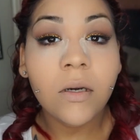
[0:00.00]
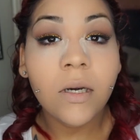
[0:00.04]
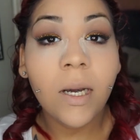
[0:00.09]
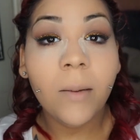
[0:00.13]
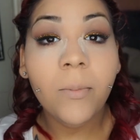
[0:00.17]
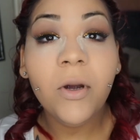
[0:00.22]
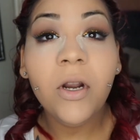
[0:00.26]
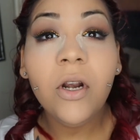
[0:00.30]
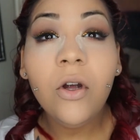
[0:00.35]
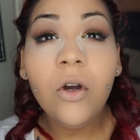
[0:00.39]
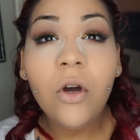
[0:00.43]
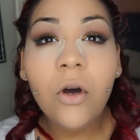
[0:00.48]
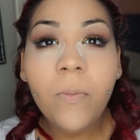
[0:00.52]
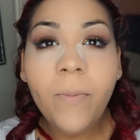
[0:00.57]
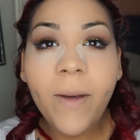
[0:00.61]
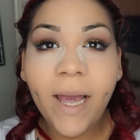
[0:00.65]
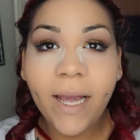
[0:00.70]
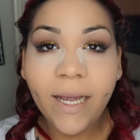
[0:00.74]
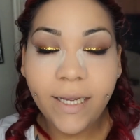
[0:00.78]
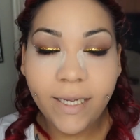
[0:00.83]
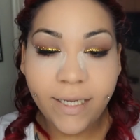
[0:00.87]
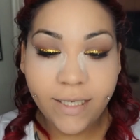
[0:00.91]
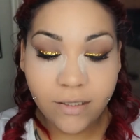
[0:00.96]
I'm gonna go
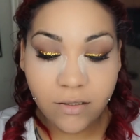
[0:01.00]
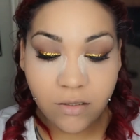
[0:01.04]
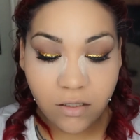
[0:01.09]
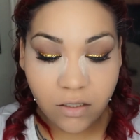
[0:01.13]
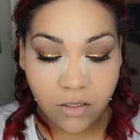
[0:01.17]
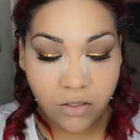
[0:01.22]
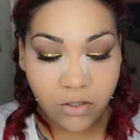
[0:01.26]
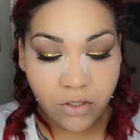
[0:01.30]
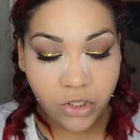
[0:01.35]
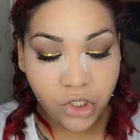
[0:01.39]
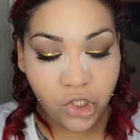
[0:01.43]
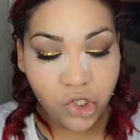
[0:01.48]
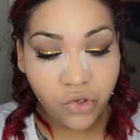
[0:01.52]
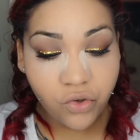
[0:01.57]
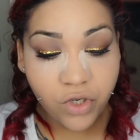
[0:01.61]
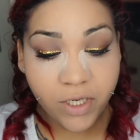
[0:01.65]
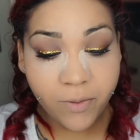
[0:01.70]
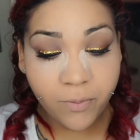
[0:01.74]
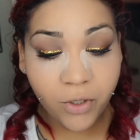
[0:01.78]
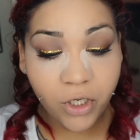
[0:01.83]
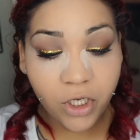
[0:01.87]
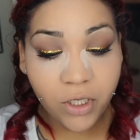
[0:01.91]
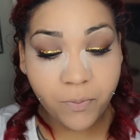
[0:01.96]
back into the
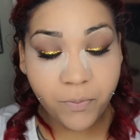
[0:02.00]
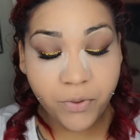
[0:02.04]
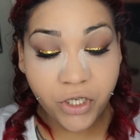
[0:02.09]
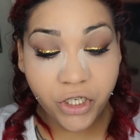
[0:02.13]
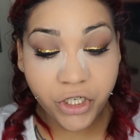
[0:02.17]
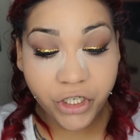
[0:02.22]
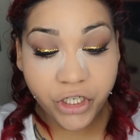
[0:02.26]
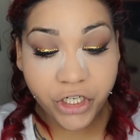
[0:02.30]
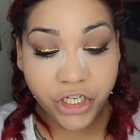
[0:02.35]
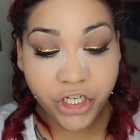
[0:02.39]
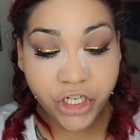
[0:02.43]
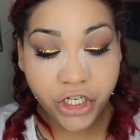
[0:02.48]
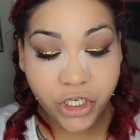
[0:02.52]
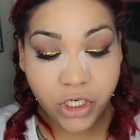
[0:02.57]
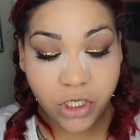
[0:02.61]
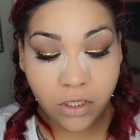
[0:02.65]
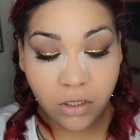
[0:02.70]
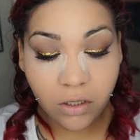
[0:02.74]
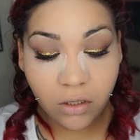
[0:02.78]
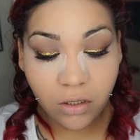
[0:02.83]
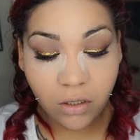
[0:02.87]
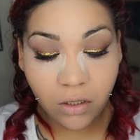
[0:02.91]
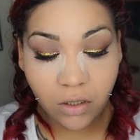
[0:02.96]
Dreamer Pure
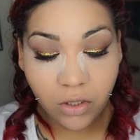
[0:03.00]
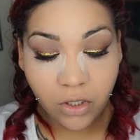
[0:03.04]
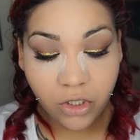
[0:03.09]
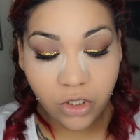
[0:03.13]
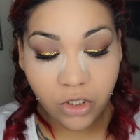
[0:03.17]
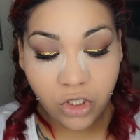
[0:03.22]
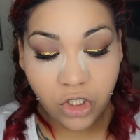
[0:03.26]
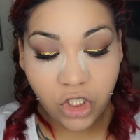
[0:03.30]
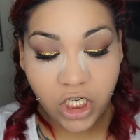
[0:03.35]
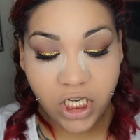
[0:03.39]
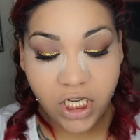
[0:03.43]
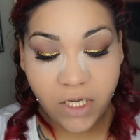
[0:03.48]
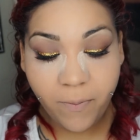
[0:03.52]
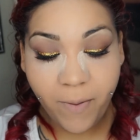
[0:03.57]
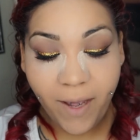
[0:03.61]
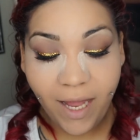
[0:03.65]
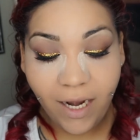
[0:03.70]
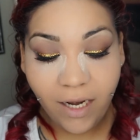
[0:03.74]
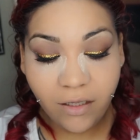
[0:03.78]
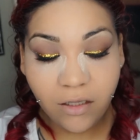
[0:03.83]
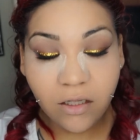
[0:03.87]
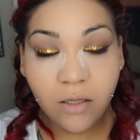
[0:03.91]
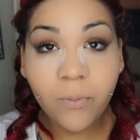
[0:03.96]
Cheek
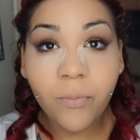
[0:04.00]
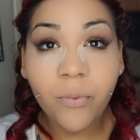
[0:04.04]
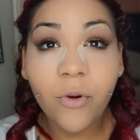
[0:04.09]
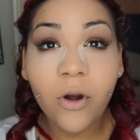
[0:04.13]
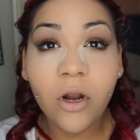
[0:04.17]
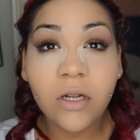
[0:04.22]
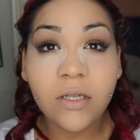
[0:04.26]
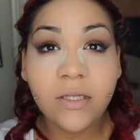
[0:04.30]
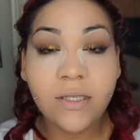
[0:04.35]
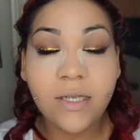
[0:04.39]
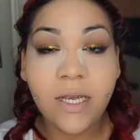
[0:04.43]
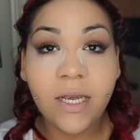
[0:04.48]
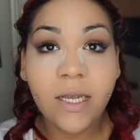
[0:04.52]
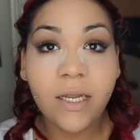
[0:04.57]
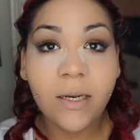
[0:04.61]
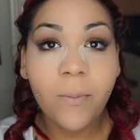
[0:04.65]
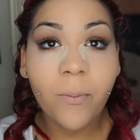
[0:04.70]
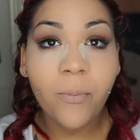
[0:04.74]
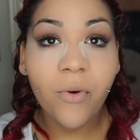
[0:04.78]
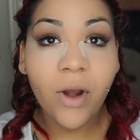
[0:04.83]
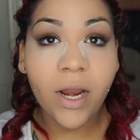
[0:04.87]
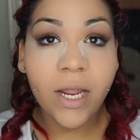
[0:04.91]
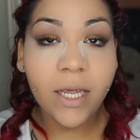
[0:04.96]
Palette, the Bronze
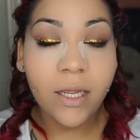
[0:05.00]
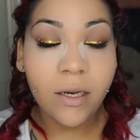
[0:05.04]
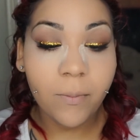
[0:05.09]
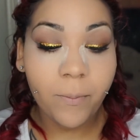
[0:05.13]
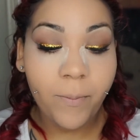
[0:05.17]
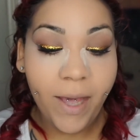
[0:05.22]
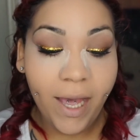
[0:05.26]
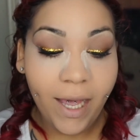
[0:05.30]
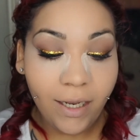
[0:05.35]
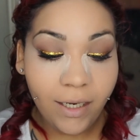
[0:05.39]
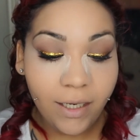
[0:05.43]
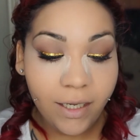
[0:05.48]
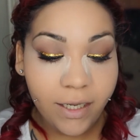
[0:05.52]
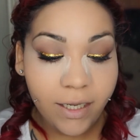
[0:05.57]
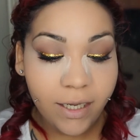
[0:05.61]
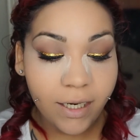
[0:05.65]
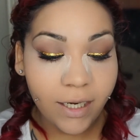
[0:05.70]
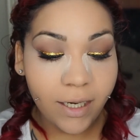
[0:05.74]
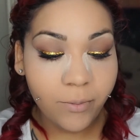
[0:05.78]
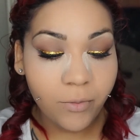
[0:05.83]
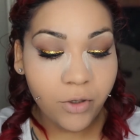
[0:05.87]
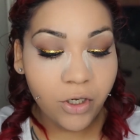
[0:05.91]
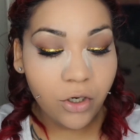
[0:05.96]
and Brighten palette,
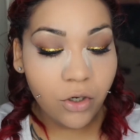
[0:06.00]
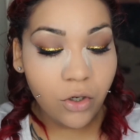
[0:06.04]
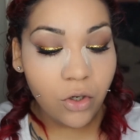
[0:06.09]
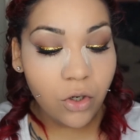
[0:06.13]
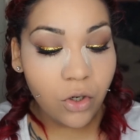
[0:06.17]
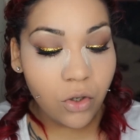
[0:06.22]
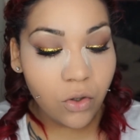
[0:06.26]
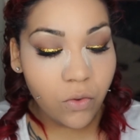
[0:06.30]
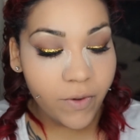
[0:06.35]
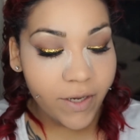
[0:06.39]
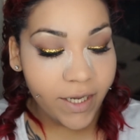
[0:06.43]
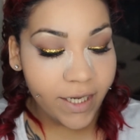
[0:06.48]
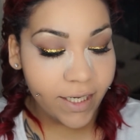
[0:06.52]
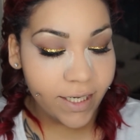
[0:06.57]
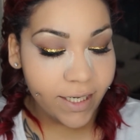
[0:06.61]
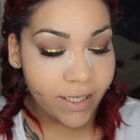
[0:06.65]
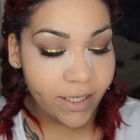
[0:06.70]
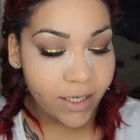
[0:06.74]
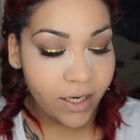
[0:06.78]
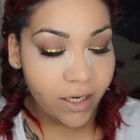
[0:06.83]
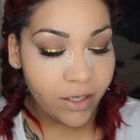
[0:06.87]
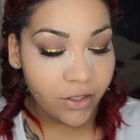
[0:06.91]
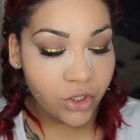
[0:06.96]
and I'm gonna go
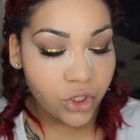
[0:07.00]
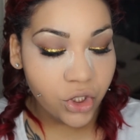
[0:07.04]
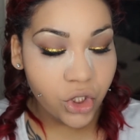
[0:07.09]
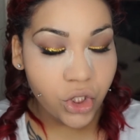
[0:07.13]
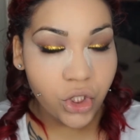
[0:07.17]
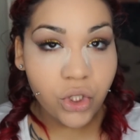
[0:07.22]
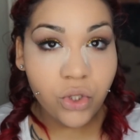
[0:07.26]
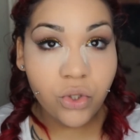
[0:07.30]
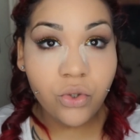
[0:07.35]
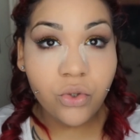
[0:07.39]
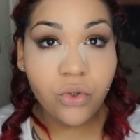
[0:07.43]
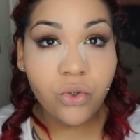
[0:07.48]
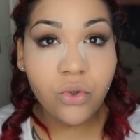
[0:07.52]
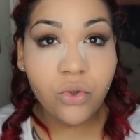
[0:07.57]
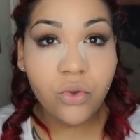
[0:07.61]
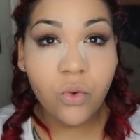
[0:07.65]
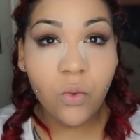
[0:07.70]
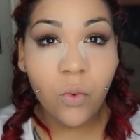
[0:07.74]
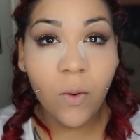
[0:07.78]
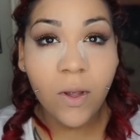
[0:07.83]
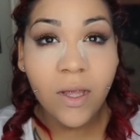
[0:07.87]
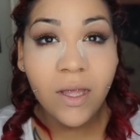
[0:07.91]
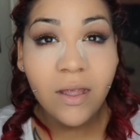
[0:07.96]

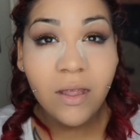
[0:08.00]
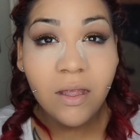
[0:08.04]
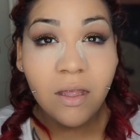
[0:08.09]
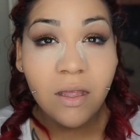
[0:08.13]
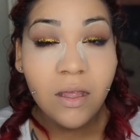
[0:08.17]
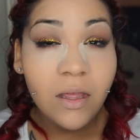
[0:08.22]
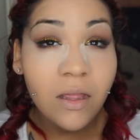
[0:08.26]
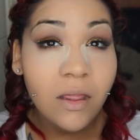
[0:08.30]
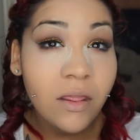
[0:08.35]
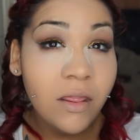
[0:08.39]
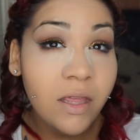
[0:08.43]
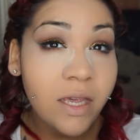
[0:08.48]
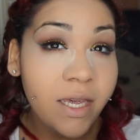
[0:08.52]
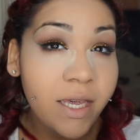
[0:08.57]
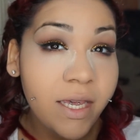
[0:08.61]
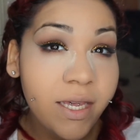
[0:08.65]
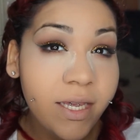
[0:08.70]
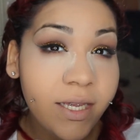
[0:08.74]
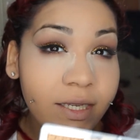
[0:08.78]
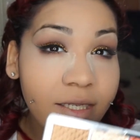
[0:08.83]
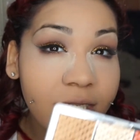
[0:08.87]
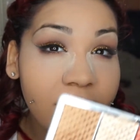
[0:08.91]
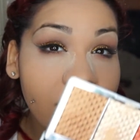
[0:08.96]
into
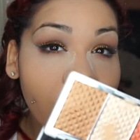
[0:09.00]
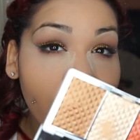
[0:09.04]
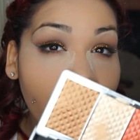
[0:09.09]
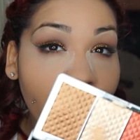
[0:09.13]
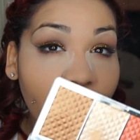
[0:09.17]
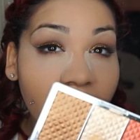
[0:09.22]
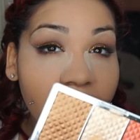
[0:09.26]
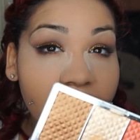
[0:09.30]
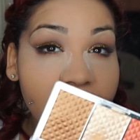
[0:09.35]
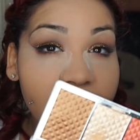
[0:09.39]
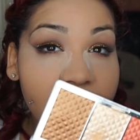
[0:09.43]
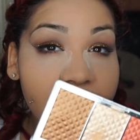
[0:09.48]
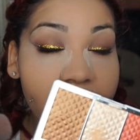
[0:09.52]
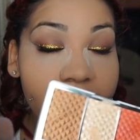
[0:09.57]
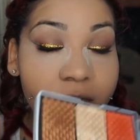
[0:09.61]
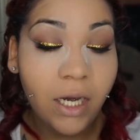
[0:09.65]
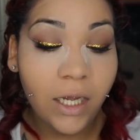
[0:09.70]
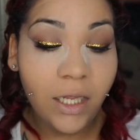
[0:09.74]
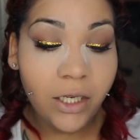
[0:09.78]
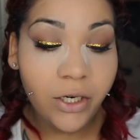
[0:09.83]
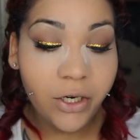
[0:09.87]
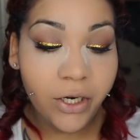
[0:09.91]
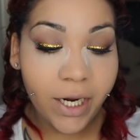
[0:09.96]
this bronzy
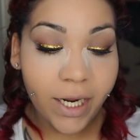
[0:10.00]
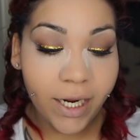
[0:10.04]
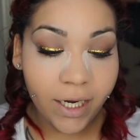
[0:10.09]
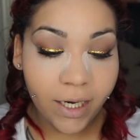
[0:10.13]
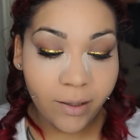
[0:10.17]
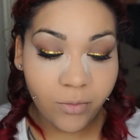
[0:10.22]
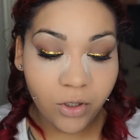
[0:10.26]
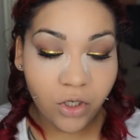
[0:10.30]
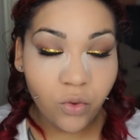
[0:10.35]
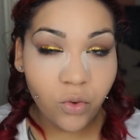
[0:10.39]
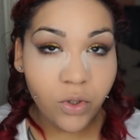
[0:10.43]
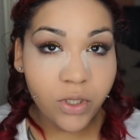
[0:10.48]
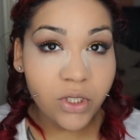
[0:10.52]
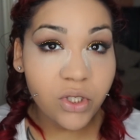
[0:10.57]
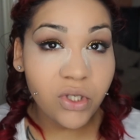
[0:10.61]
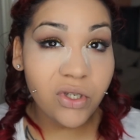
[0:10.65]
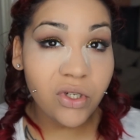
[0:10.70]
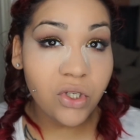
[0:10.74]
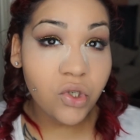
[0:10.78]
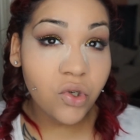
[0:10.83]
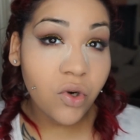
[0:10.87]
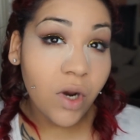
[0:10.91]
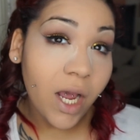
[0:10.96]
color, and I'm going
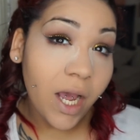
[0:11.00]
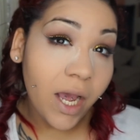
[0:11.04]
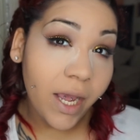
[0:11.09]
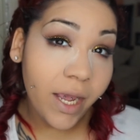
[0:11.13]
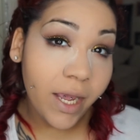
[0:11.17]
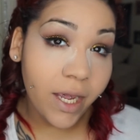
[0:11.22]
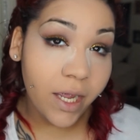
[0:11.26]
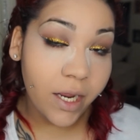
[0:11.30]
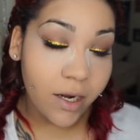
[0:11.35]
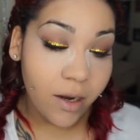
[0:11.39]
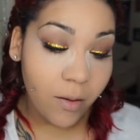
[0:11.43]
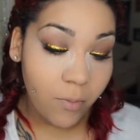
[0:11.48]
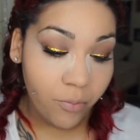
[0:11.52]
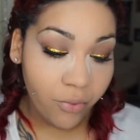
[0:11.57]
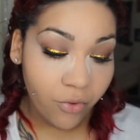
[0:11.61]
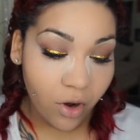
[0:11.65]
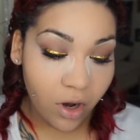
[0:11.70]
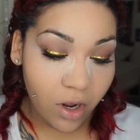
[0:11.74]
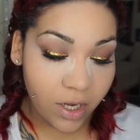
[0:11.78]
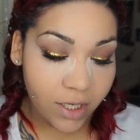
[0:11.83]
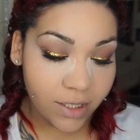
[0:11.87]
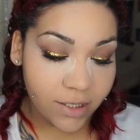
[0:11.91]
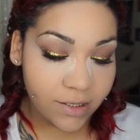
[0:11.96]
to try and
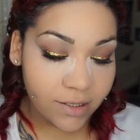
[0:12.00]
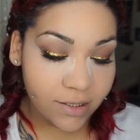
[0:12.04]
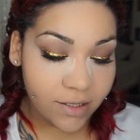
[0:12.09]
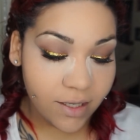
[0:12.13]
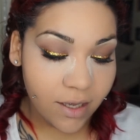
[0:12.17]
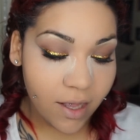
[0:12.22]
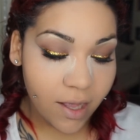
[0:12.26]
bronze